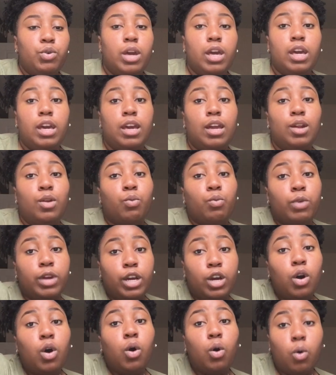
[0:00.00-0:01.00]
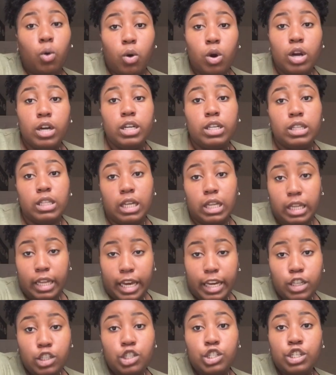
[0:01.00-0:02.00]
can record the
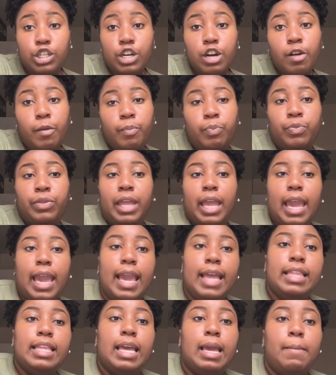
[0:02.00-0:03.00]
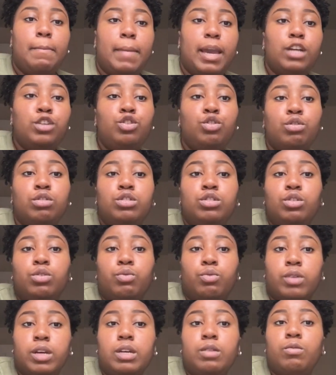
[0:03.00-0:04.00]
lecture, and then make sure
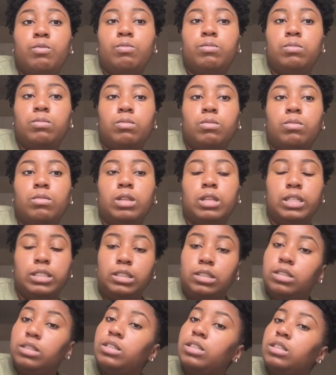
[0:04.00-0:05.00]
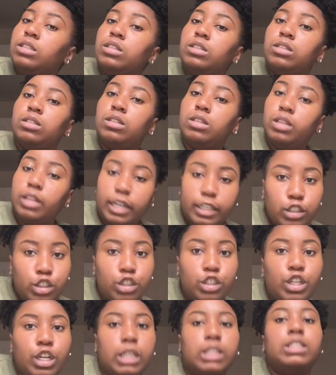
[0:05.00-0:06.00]
to listen to the
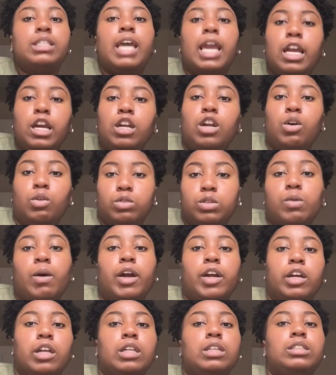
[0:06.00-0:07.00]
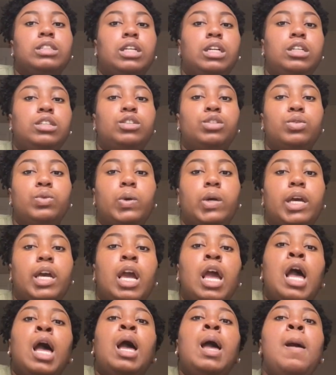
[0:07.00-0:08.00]
lecture and take notes while you're listening to it.
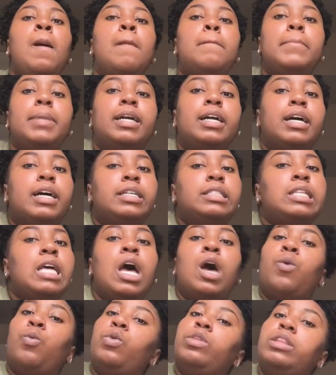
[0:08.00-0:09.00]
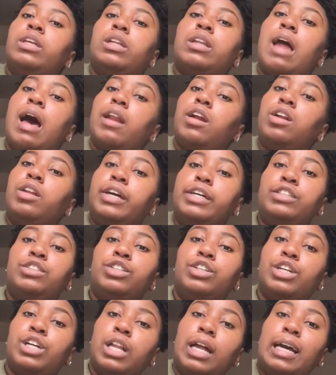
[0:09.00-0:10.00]
Because with a lot of
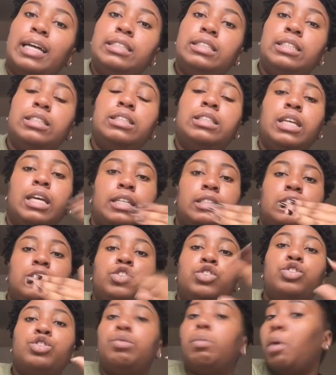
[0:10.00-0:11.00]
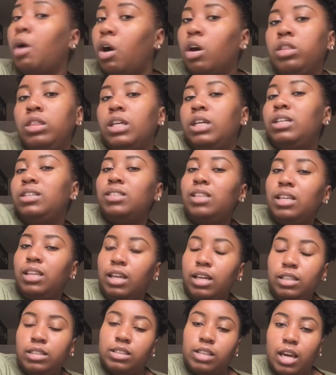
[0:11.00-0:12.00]
lecture classes, it's the small things that
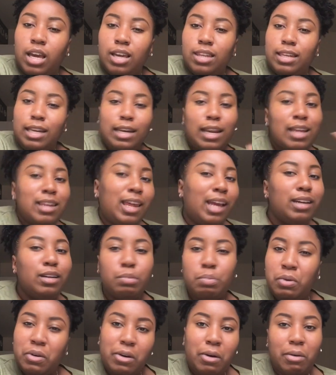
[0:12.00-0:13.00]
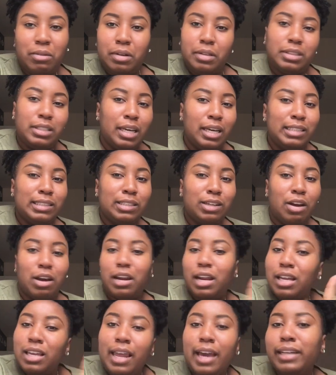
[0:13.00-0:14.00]
they say that they like to put on the test, y'all.
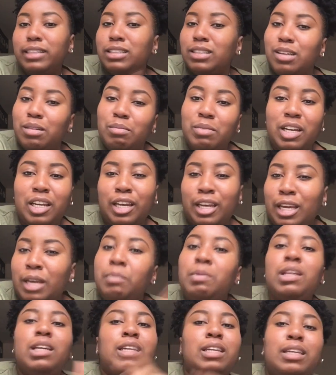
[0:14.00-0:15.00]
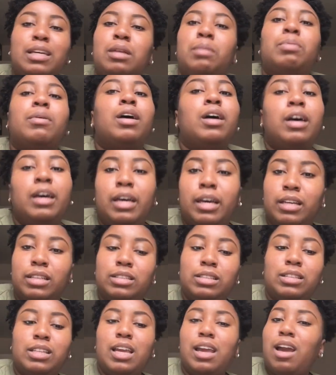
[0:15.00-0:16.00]
They like to manipulate us.
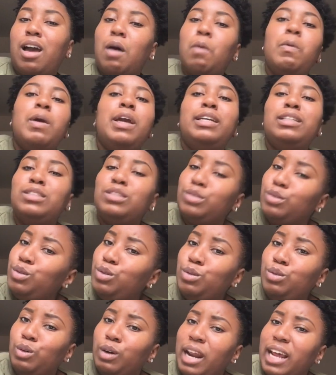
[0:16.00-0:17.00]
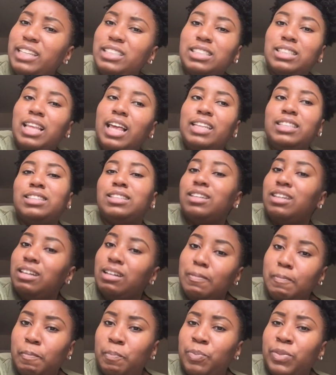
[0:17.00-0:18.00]
They always do. They just like
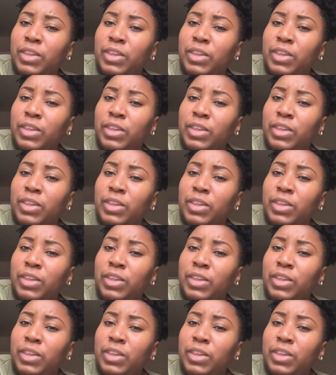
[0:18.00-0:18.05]
to